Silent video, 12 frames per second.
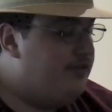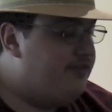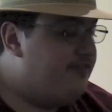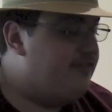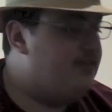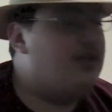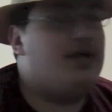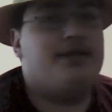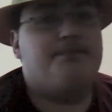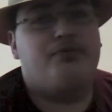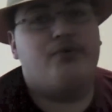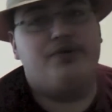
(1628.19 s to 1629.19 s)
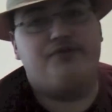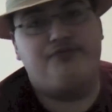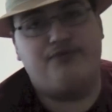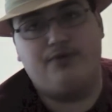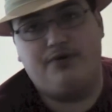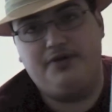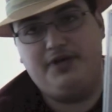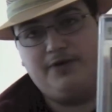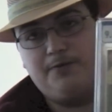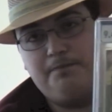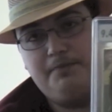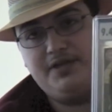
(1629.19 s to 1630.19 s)
This is a 9.4
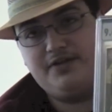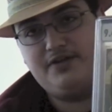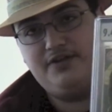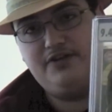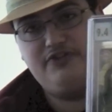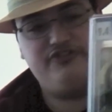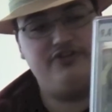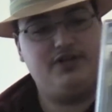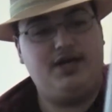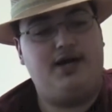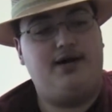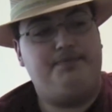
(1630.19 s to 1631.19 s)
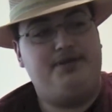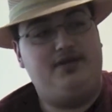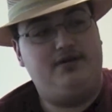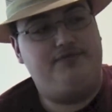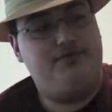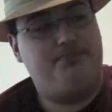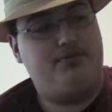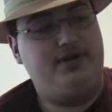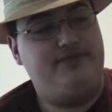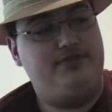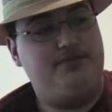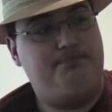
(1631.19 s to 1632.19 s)
near mint condition copy of The
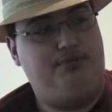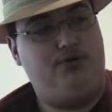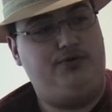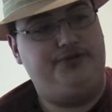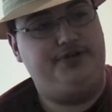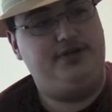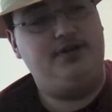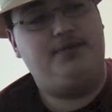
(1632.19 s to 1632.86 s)
Brave and the Bold,